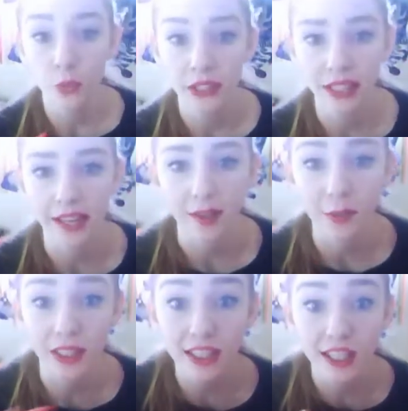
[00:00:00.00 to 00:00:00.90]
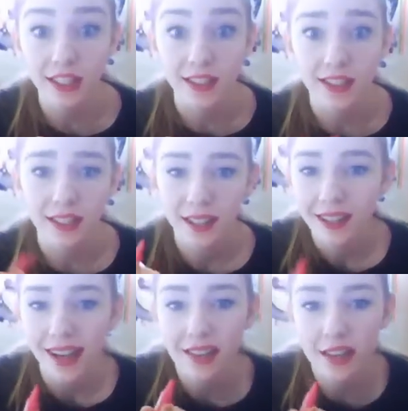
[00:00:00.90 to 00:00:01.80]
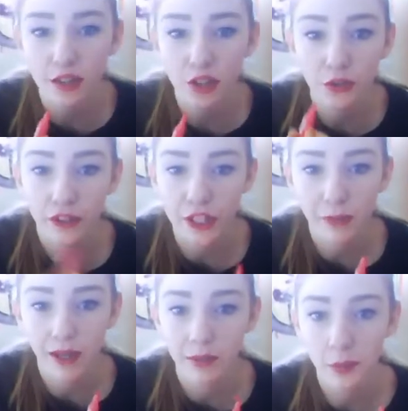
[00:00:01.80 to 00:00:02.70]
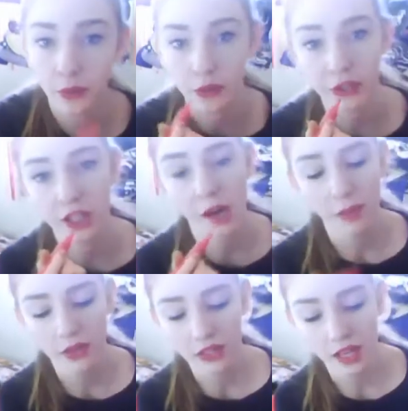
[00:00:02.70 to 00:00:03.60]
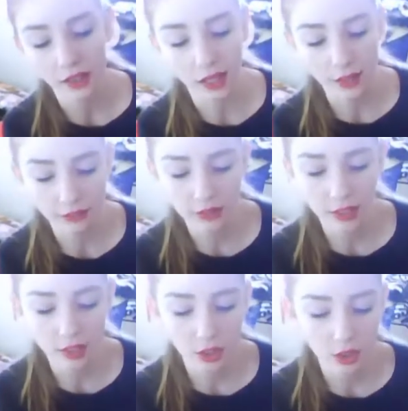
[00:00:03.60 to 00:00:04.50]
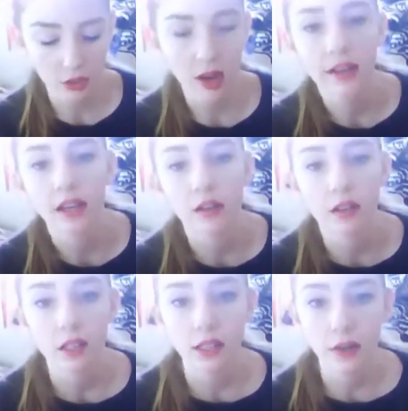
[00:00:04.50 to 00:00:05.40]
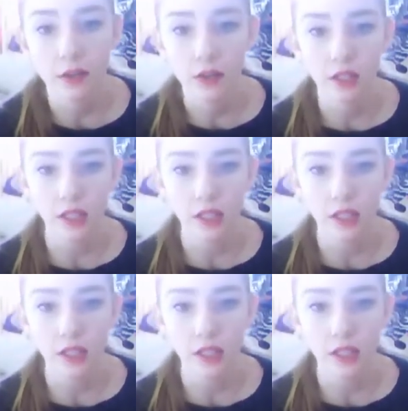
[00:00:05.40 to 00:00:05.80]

working again. I'm like, yes! and then you finish your bottom lip and you go to your top and there's none left. It just dried out and I was really